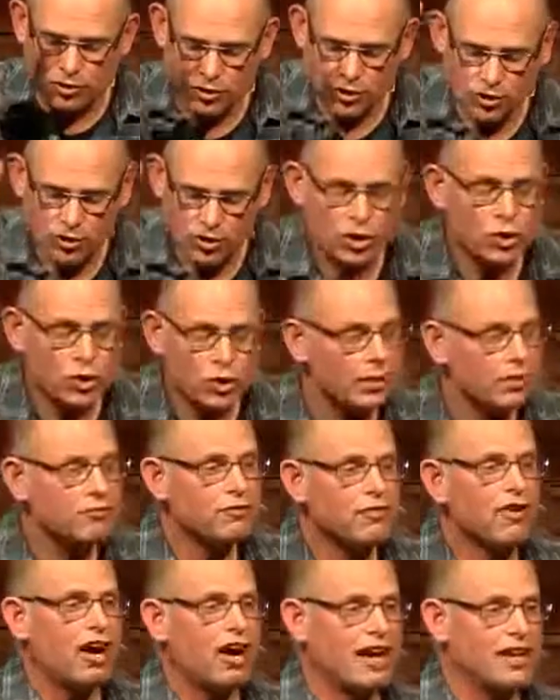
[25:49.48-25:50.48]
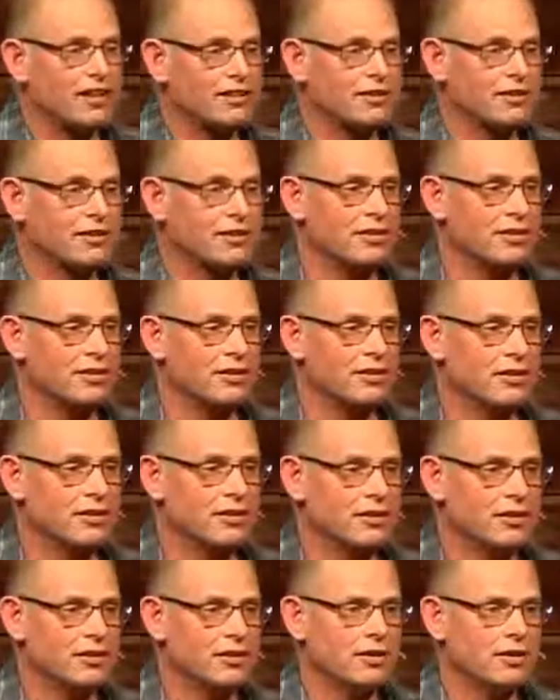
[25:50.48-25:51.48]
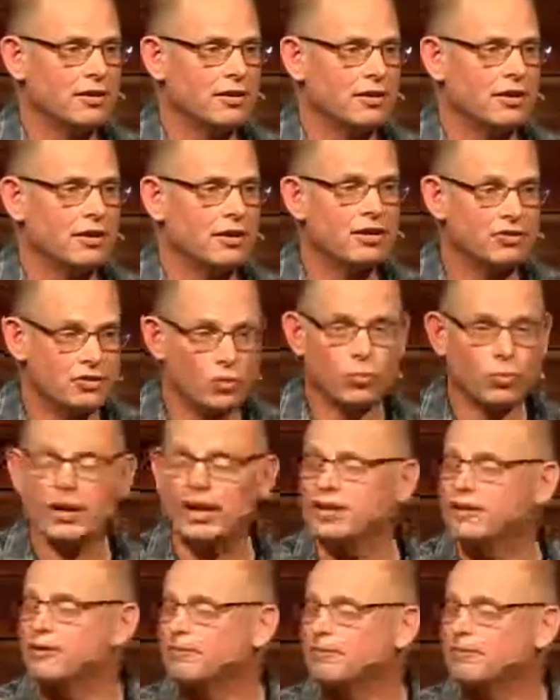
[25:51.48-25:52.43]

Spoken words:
to invite is a win.